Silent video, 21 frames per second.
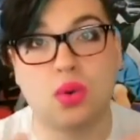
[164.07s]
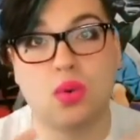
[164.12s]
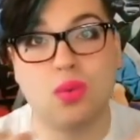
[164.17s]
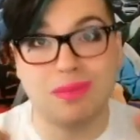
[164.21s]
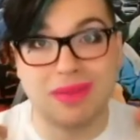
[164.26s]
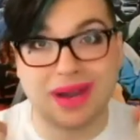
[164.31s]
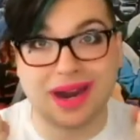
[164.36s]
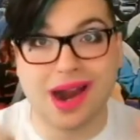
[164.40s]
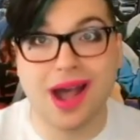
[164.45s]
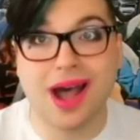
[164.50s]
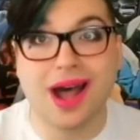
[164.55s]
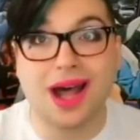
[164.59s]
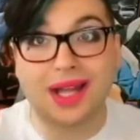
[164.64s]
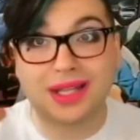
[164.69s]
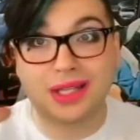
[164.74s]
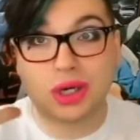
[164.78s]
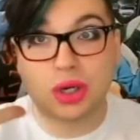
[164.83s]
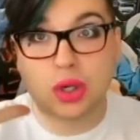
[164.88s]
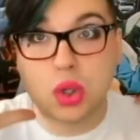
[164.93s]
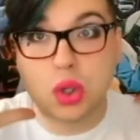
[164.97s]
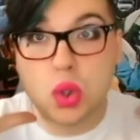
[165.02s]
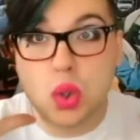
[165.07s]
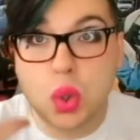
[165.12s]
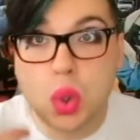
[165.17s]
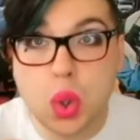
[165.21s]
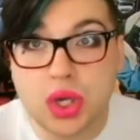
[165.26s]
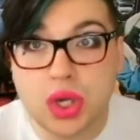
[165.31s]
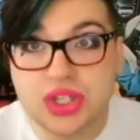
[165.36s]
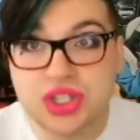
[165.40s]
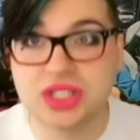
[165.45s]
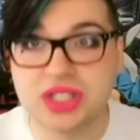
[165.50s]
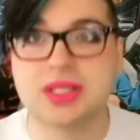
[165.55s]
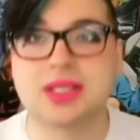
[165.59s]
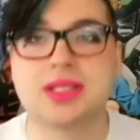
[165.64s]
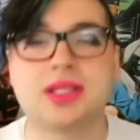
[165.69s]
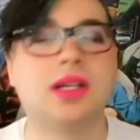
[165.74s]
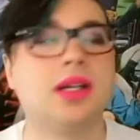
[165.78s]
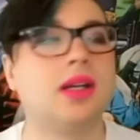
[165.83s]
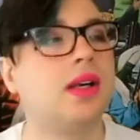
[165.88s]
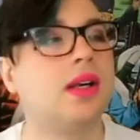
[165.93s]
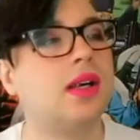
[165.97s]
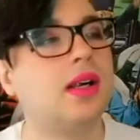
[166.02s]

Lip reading: Oh my god, they're gorgeous.